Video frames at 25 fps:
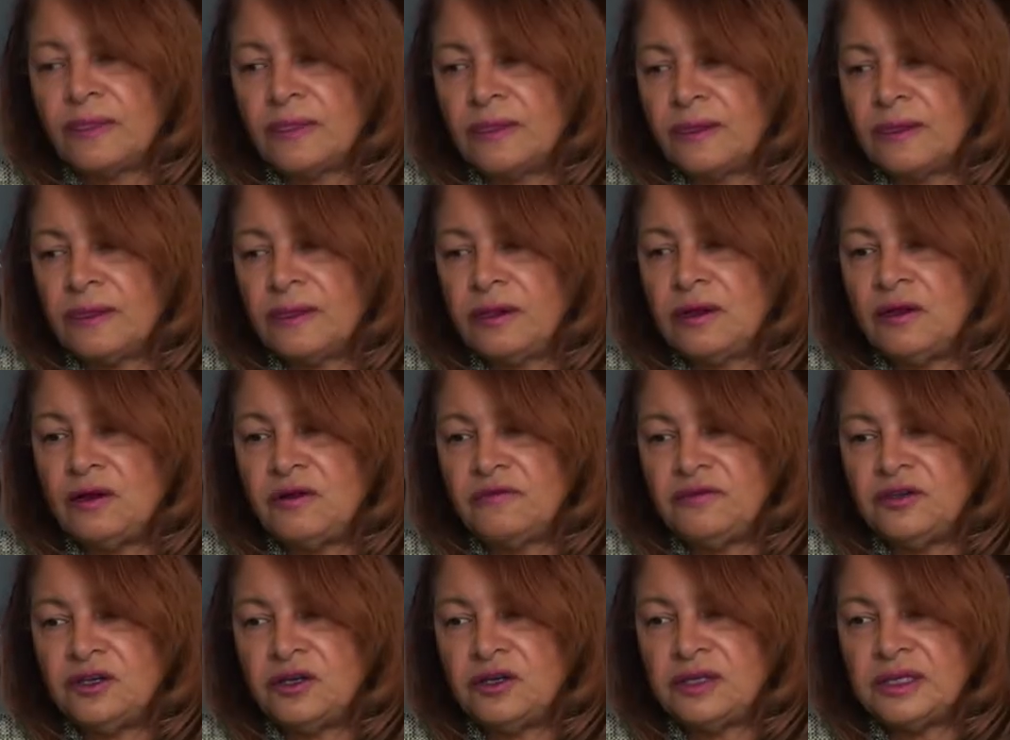you know, if
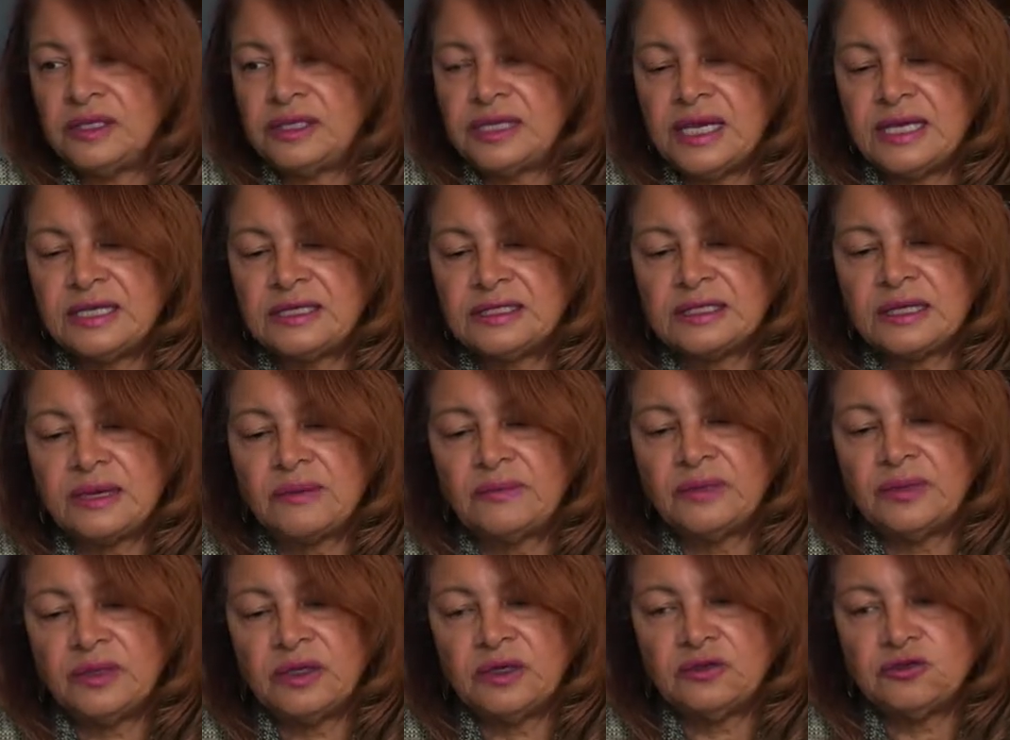you could take
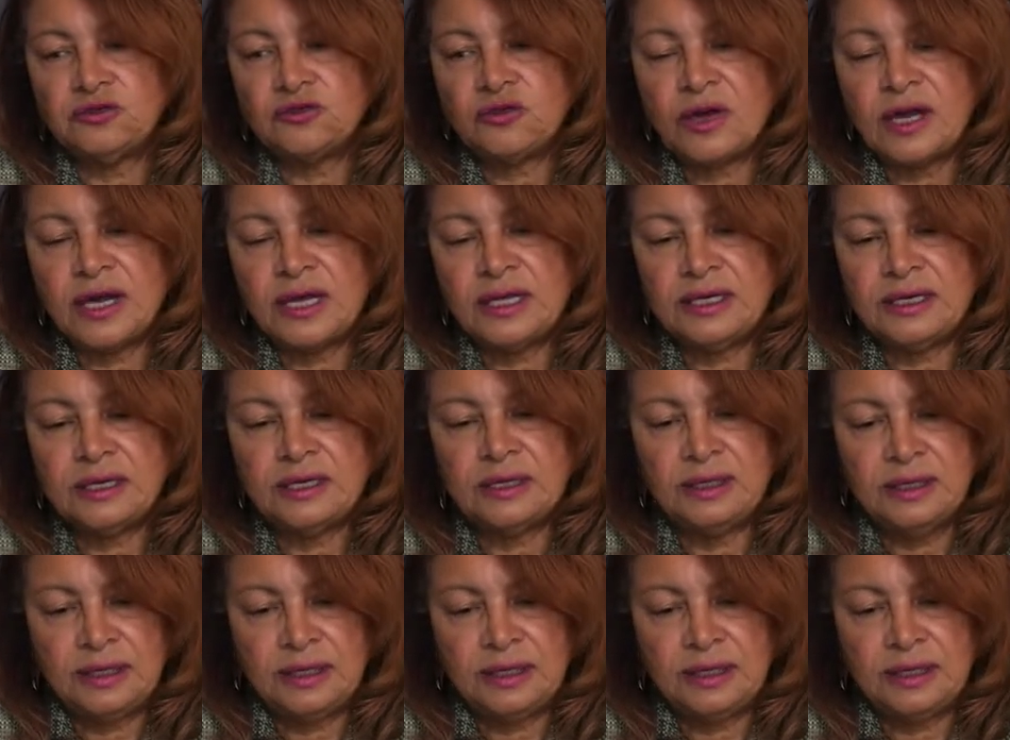something and try to